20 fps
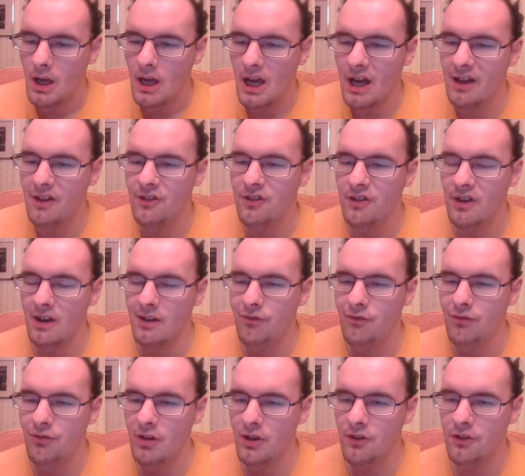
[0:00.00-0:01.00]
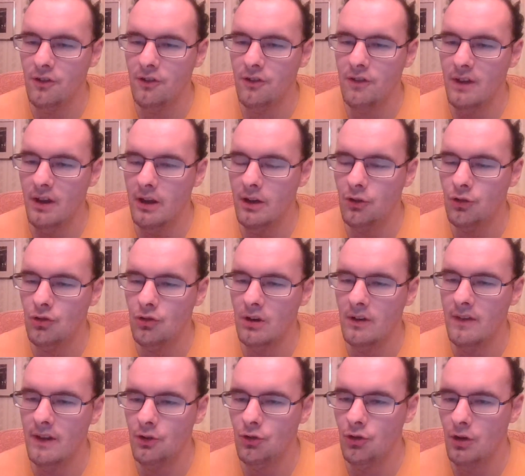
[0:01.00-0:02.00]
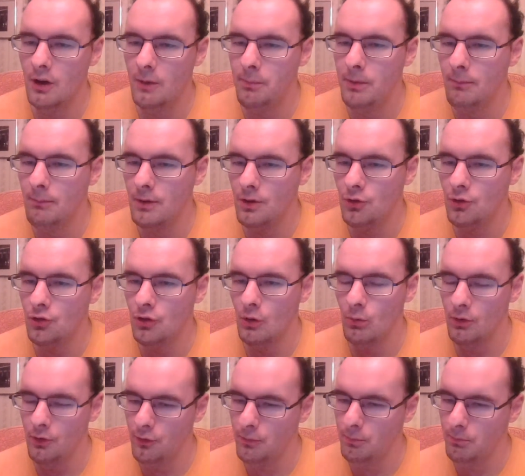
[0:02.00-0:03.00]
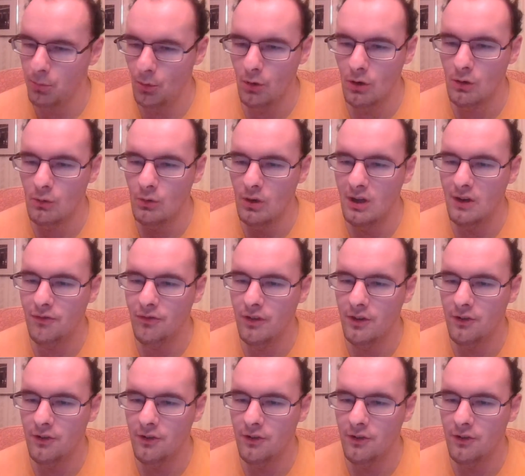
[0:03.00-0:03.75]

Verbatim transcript: and said, This is the history that JP Mitchell was born with.